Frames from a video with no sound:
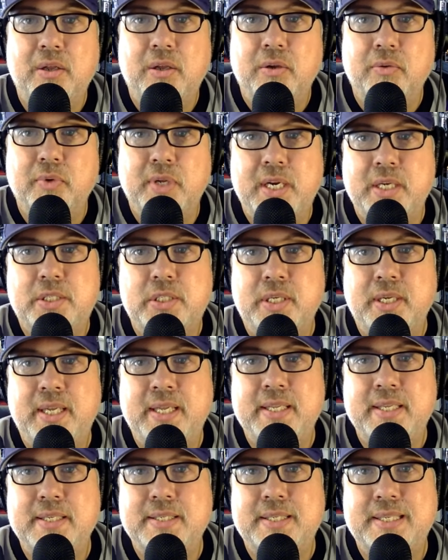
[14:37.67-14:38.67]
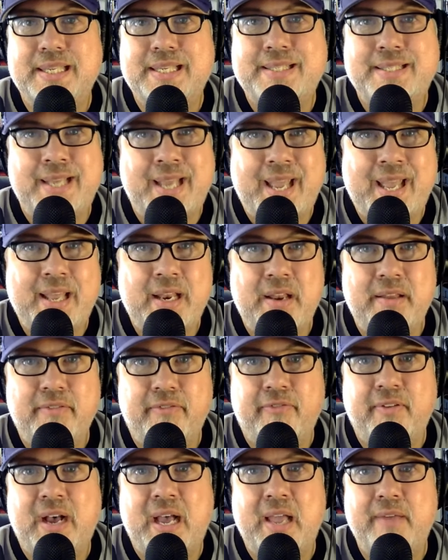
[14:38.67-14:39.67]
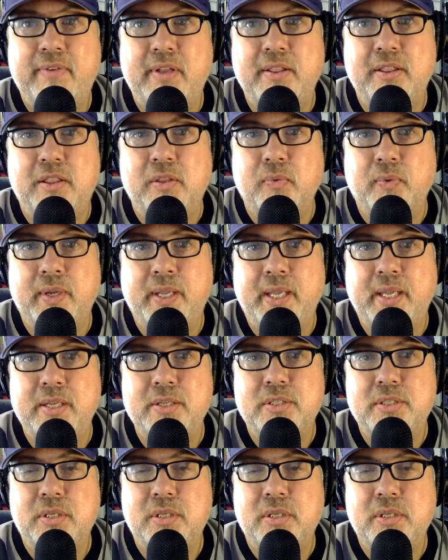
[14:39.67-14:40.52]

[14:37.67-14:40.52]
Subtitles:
Rittich is 10-5-3.